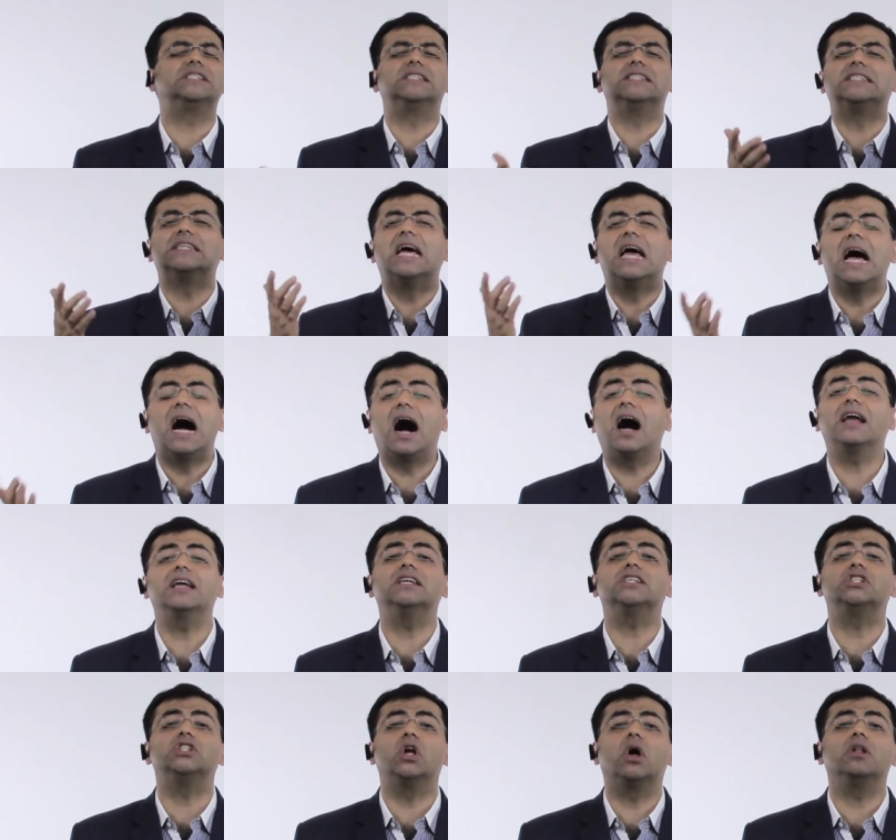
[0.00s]
this
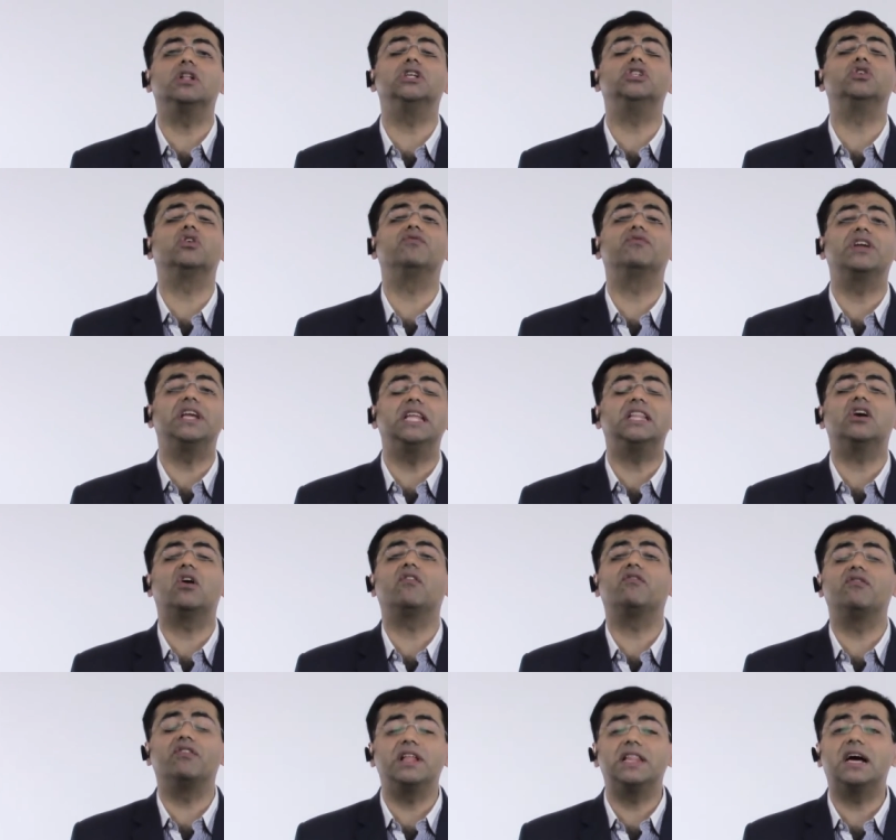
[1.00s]
highest knowledge of Gita,
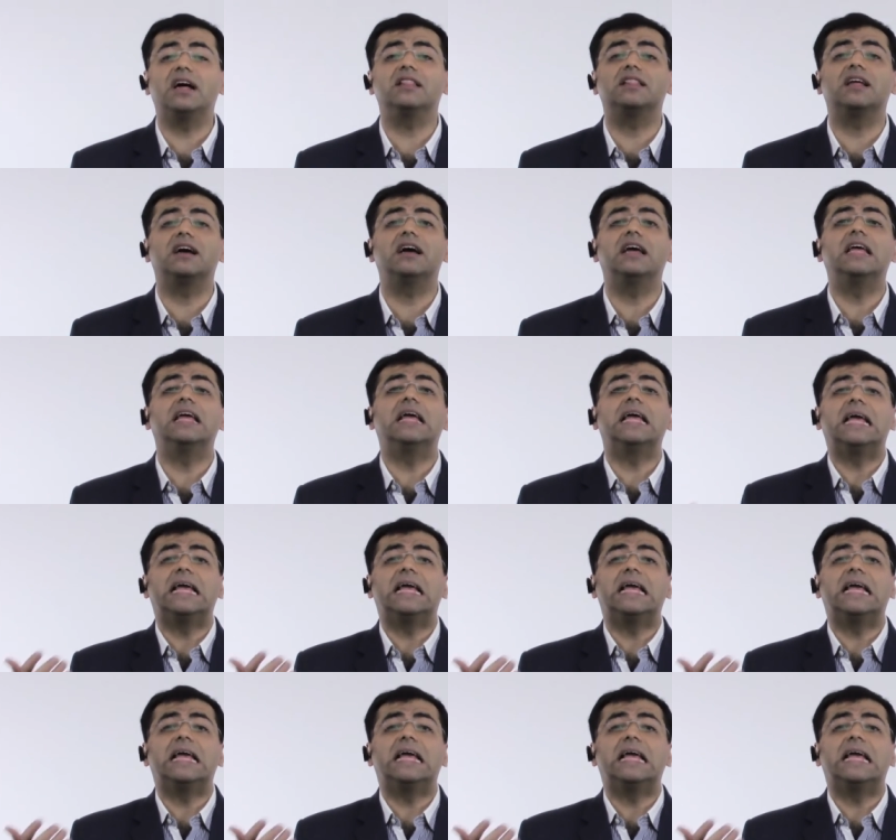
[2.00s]
of Vedanta,